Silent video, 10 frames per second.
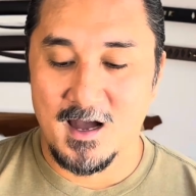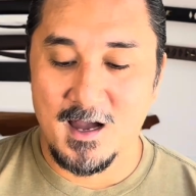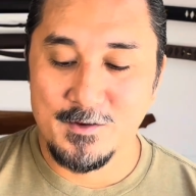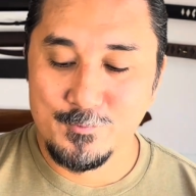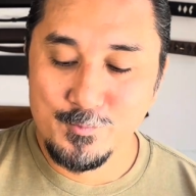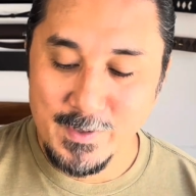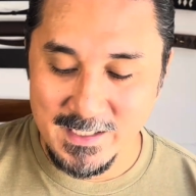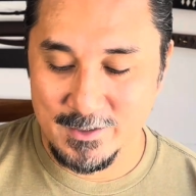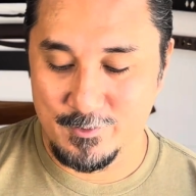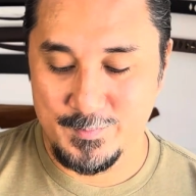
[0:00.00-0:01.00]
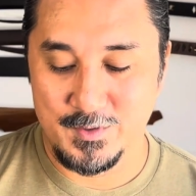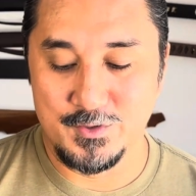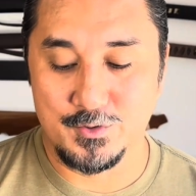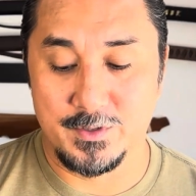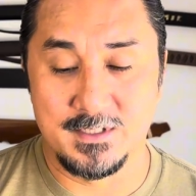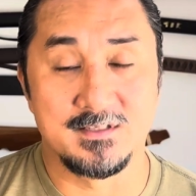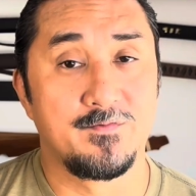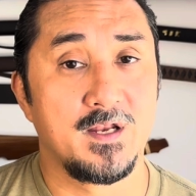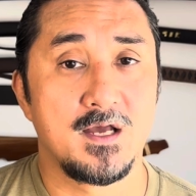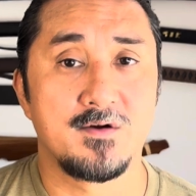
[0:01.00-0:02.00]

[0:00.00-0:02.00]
I really hope you enjoyed this video,